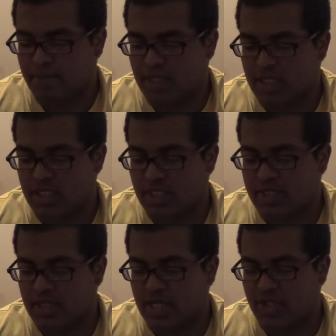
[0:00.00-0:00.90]
Because
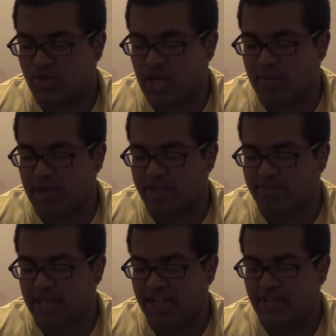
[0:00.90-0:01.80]
Dre made the
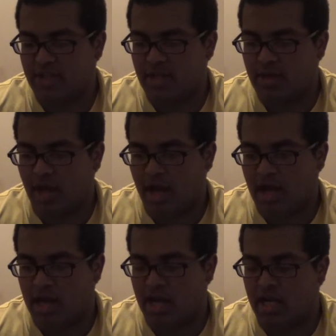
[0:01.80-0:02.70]
beats,
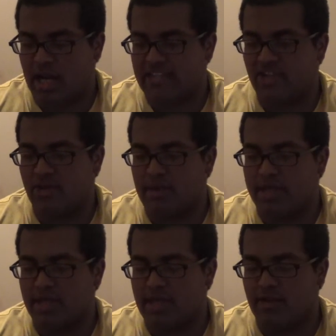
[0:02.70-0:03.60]
Ice Cube made
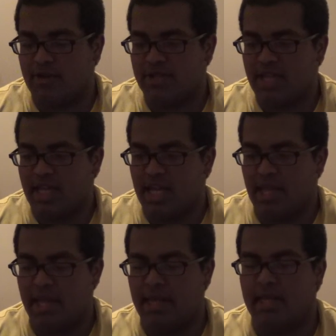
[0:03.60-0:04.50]
the lyrics, and
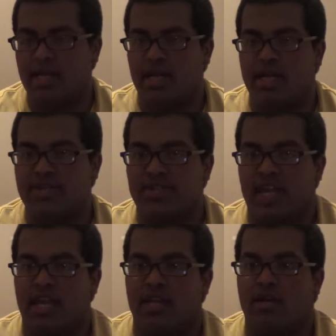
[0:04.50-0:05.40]
that nigga
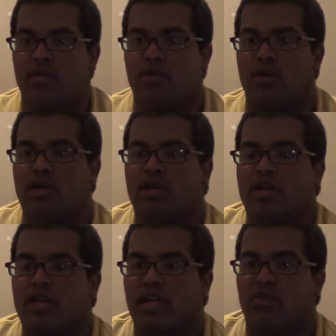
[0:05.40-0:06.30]
saying
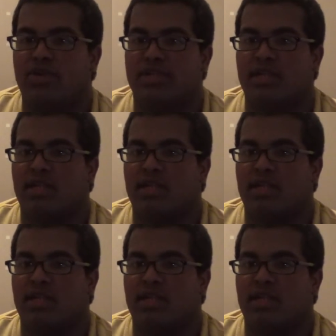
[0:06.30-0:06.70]
he was